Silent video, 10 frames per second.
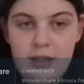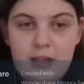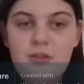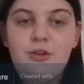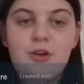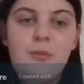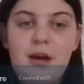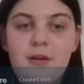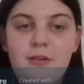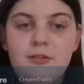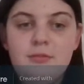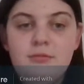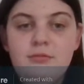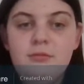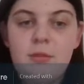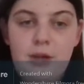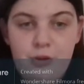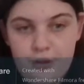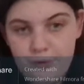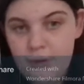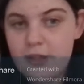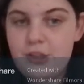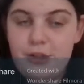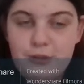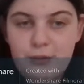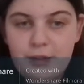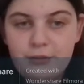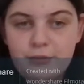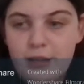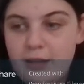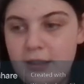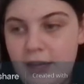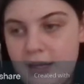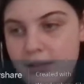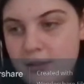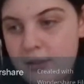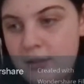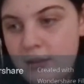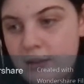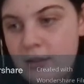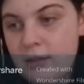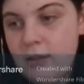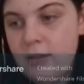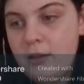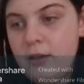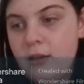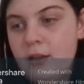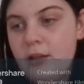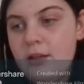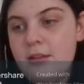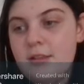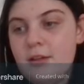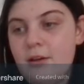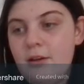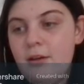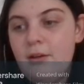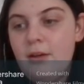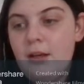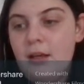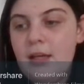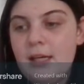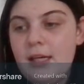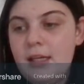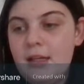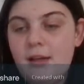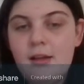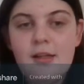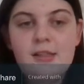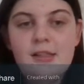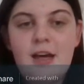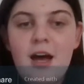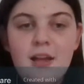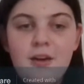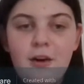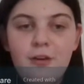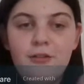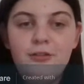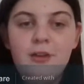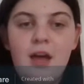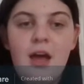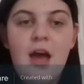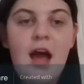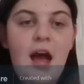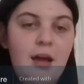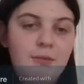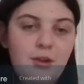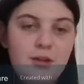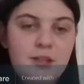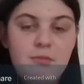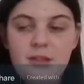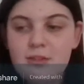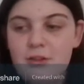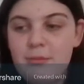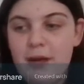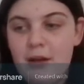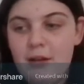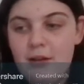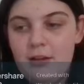and talk about my graduation as well at the end. So starting off, I'm going to be talking about